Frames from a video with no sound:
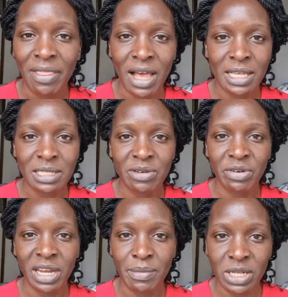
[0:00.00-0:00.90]
They are
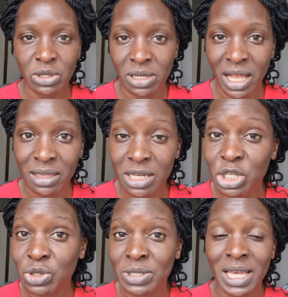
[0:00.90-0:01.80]
suffering mental health
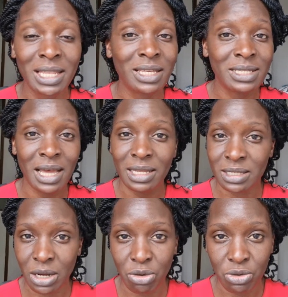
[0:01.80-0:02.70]
issues and this
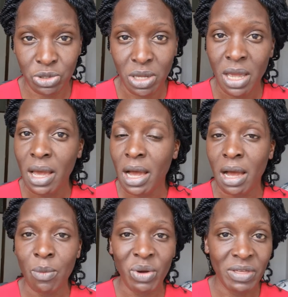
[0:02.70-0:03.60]
cuts across
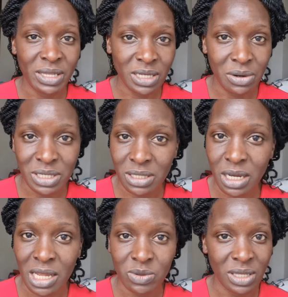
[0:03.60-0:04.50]
um, whether it's
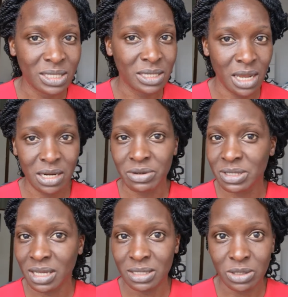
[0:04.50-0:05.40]
Christians, whether it's
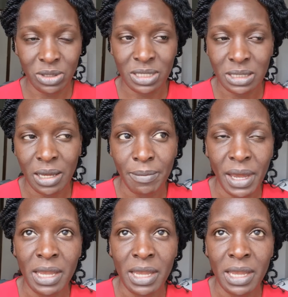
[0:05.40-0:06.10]
non-Christians, it's all the same.